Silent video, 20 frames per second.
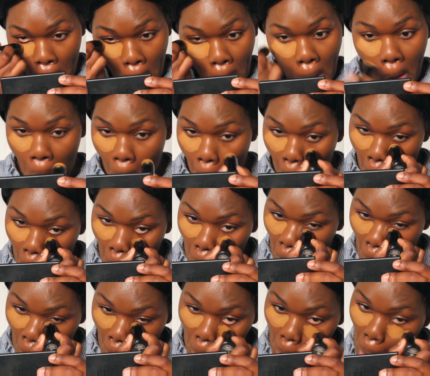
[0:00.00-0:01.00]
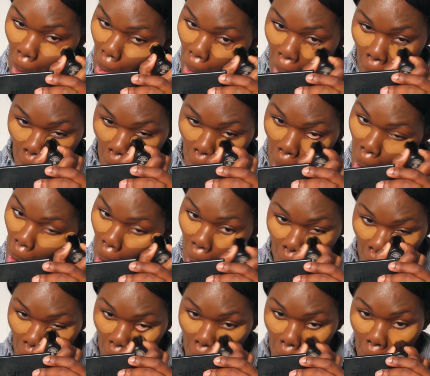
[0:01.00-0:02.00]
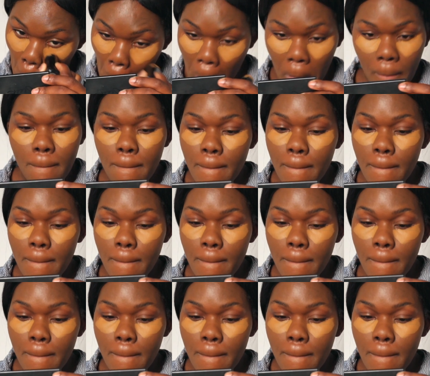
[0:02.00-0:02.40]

you just put that under your eye so that